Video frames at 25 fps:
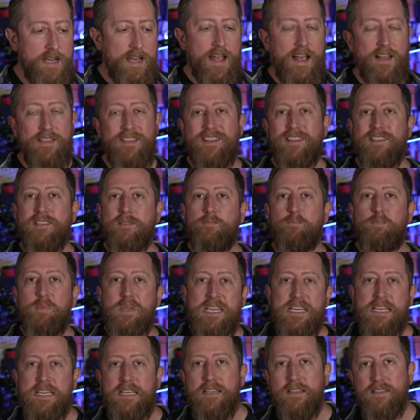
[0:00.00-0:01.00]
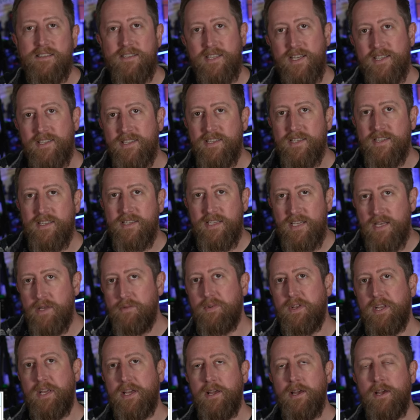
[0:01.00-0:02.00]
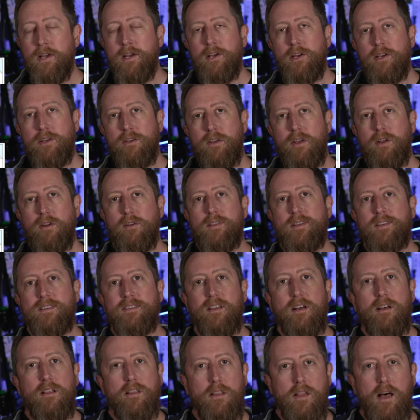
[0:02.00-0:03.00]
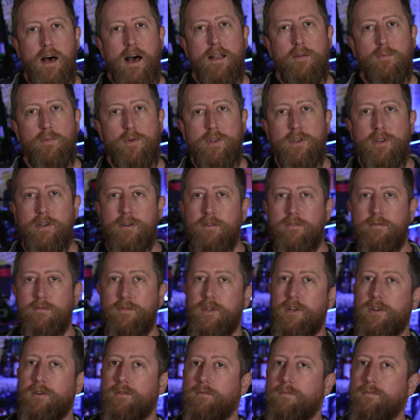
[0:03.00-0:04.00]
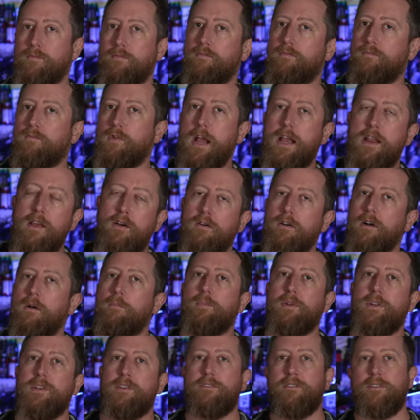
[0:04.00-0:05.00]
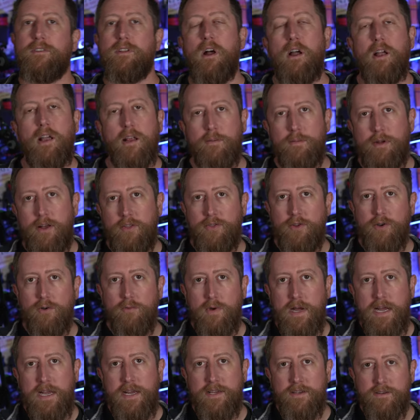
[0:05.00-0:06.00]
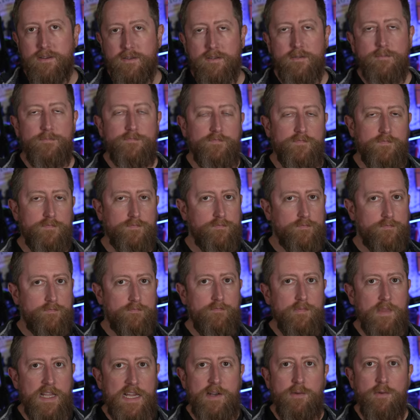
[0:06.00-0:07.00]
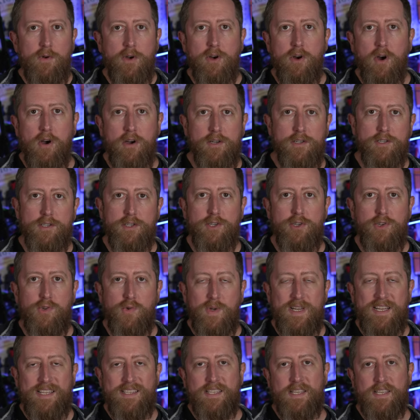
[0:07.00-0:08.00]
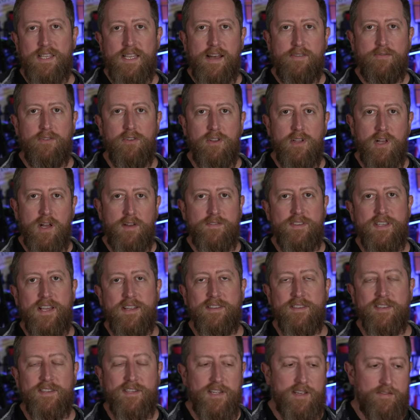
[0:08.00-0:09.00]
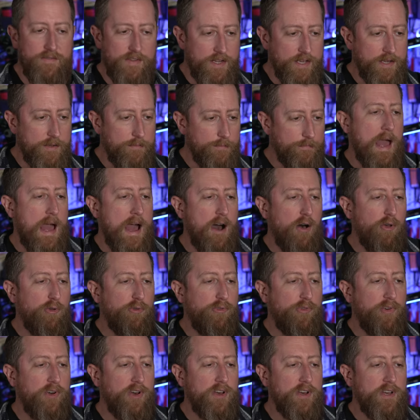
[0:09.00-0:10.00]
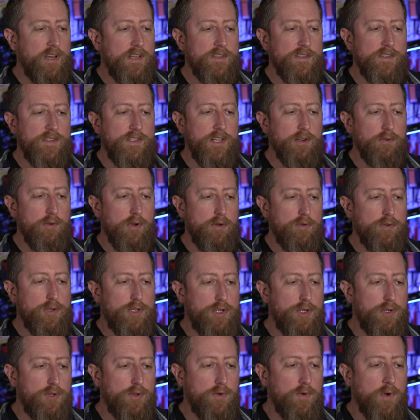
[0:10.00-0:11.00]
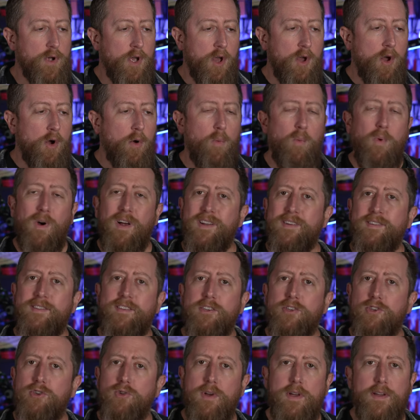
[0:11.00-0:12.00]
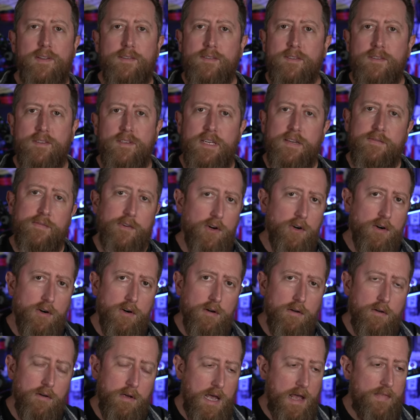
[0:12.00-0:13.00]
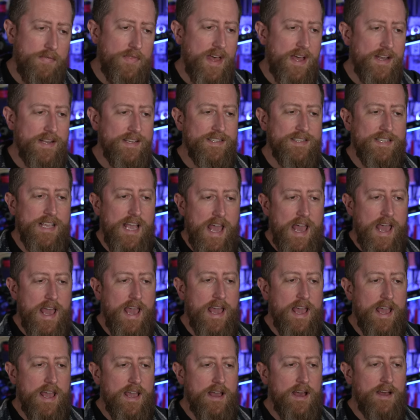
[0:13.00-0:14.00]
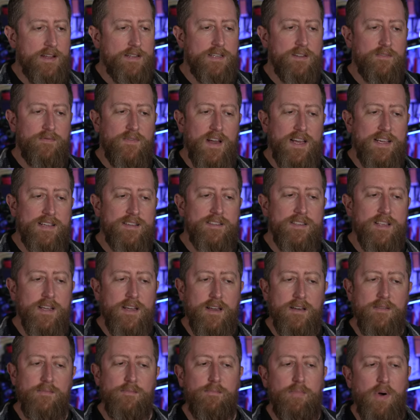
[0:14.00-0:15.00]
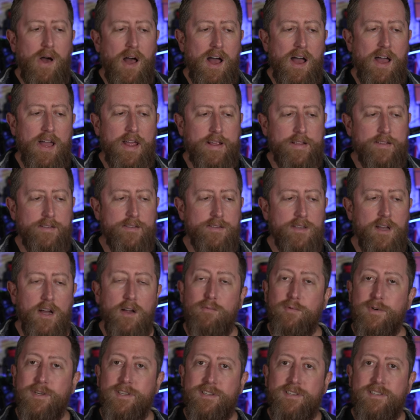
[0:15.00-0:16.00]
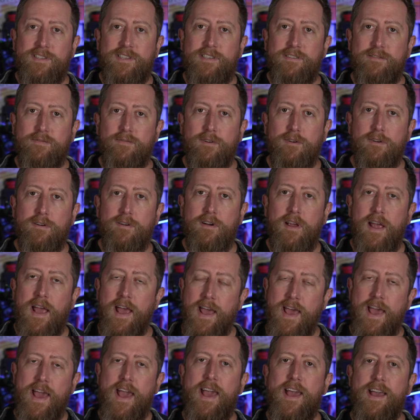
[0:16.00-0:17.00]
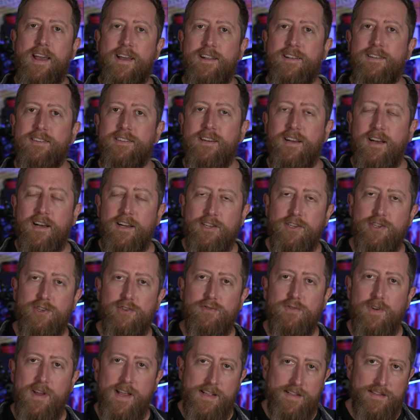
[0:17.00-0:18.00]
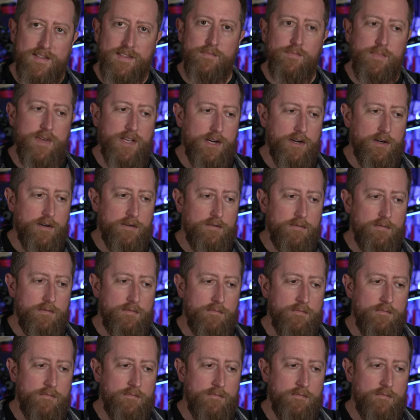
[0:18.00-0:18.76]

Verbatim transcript: And that is B, sensitivity. You hear this a lot when you're, you know, radio companies are talking about their radios in regards to its level of sensitivity. Alpha 02, what is a transceiver? And that is a, a device that combines a receiver and a transmitter.